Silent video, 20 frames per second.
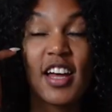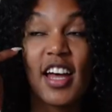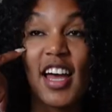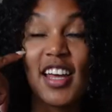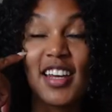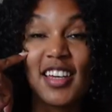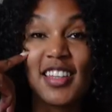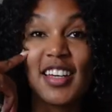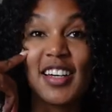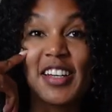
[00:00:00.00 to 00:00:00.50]

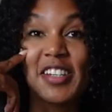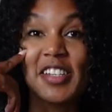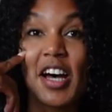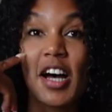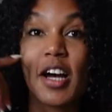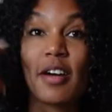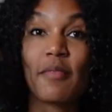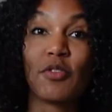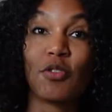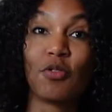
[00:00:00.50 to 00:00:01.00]
And in that
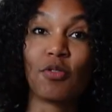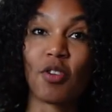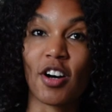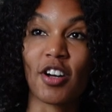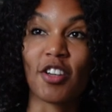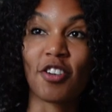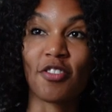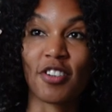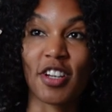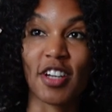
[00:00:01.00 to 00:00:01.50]
time, you
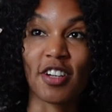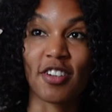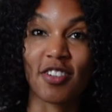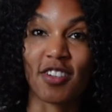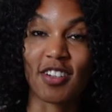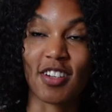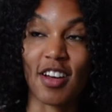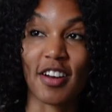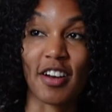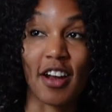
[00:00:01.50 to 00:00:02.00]
got your
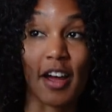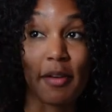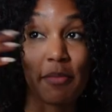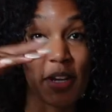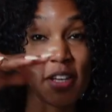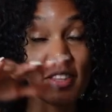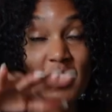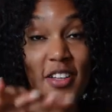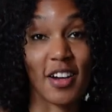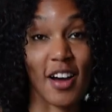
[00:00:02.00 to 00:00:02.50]
nails done. I
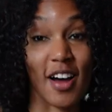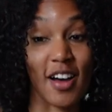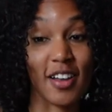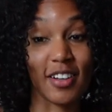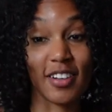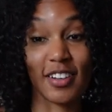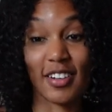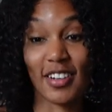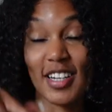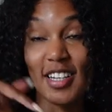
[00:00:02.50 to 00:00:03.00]
mean, the
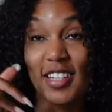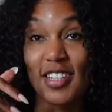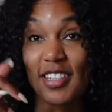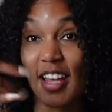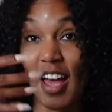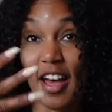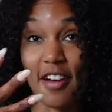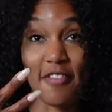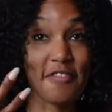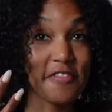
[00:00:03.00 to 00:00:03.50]
color is
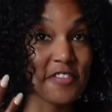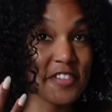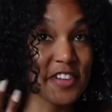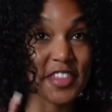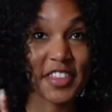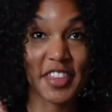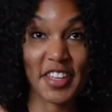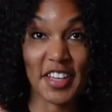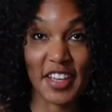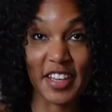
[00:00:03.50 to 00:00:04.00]

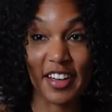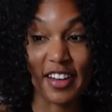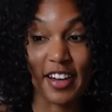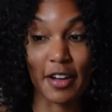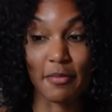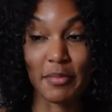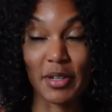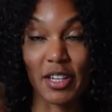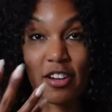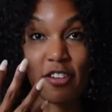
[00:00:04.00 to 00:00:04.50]
everything.
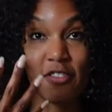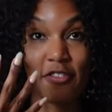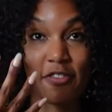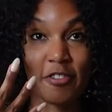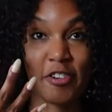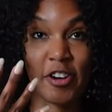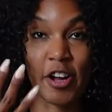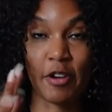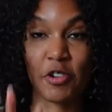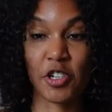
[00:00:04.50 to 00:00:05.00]
I'm here
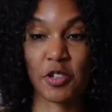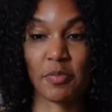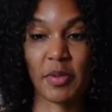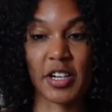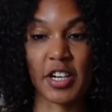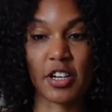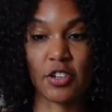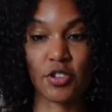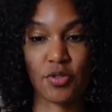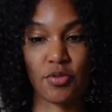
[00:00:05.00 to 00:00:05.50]
for it. I wish my
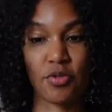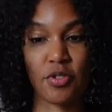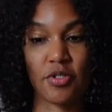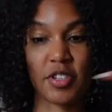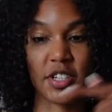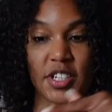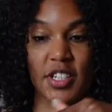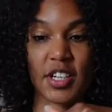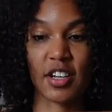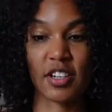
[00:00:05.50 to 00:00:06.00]
nails grew
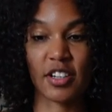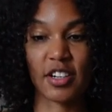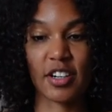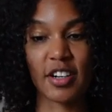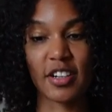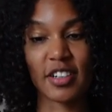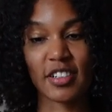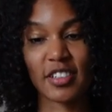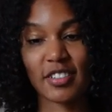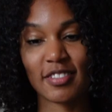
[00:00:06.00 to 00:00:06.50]
this
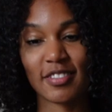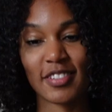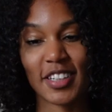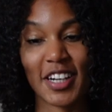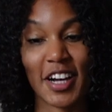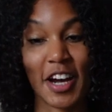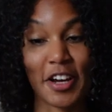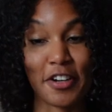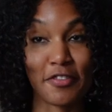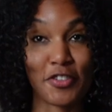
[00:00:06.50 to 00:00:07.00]
color. They
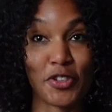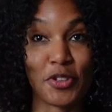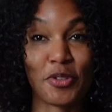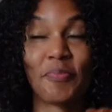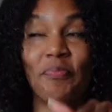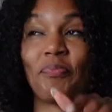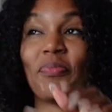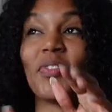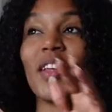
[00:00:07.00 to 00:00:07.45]
kind of do.